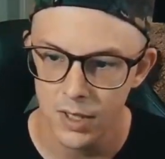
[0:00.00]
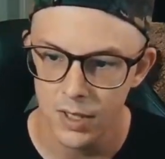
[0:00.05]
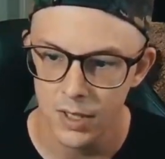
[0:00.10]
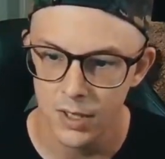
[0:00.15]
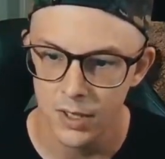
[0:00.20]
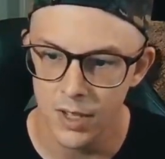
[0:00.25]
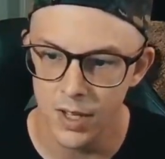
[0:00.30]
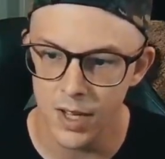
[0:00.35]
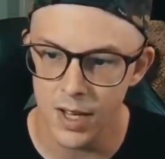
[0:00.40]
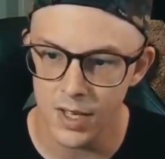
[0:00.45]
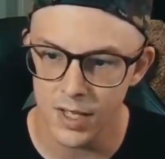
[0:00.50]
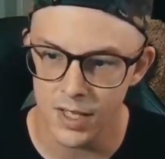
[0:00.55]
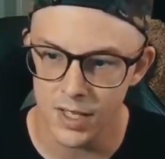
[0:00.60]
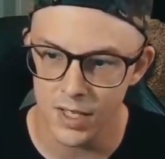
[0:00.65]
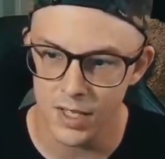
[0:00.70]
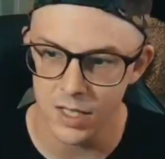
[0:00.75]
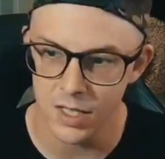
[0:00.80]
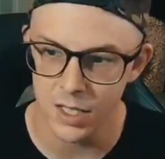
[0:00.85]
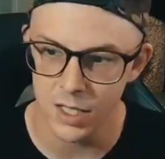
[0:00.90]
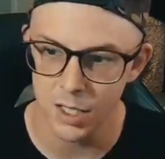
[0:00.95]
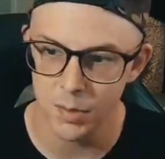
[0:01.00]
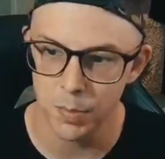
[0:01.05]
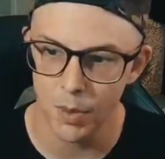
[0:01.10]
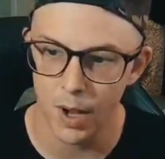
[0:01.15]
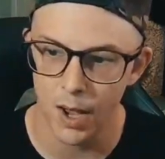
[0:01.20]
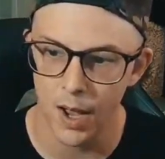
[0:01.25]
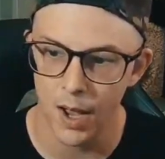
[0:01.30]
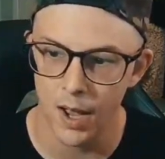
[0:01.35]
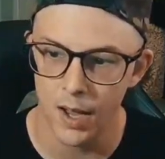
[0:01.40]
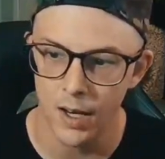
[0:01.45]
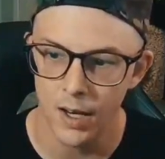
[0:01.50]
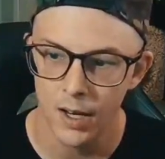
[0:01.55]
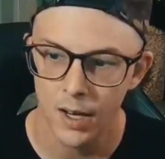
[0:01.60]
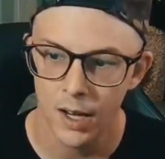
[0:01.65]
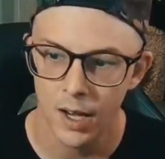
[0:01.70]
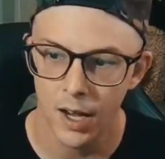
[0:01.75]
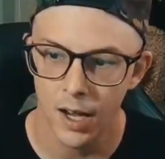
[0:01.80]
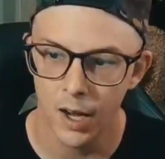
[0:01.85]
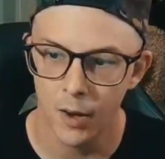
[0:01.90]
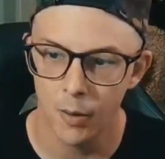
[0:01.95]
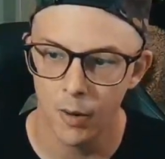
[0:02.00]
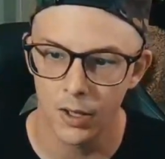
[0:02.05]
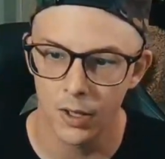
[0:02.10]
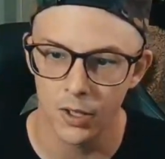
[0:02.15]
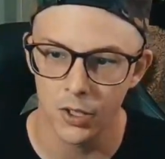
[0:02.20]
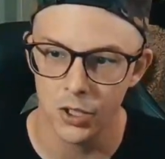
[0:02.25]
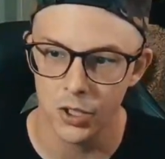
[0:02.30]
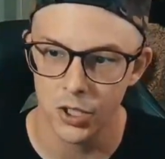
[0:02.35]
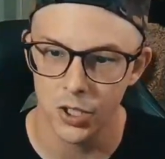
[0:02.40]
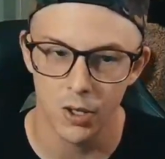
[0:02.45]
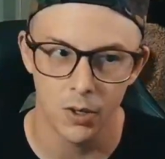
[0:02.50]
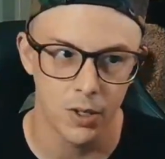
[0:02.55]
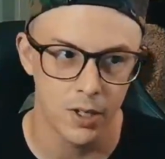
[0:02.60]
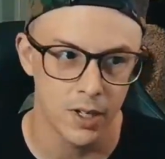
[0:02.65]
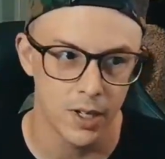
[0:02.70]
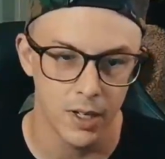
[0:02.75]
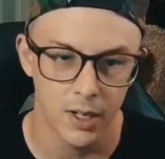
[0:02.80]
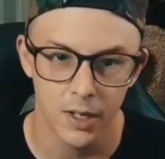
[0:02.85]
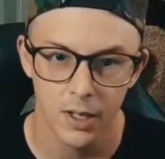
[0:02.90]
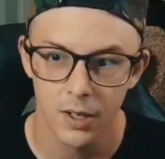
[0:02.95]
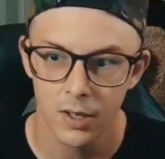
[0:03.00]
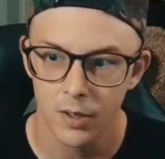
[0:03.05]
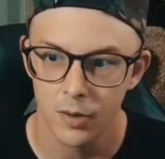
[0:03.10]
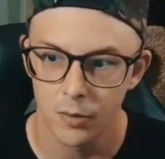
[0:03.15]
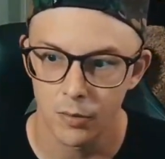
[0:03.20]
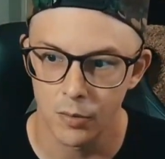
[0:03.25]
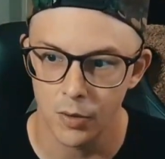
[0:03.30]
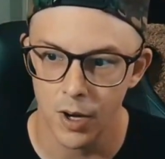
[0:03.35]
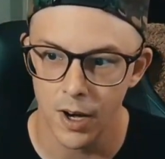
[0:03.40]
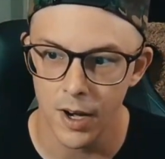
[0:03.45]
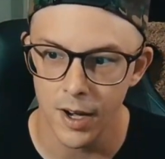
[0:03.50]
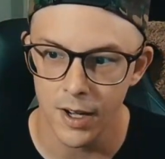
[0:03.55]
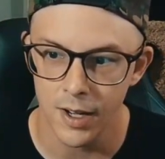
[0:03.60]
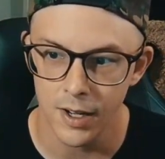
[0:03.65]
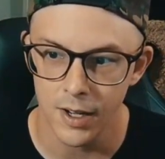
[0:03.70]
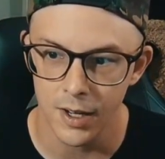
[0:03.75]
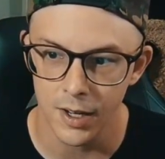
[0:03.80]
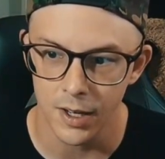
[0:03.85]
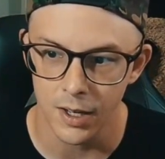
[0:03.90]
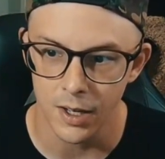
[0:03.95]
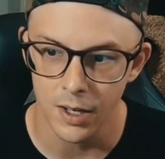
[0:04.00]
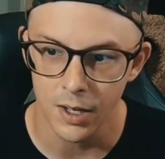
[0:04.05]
This is the spot I want to show you, right here.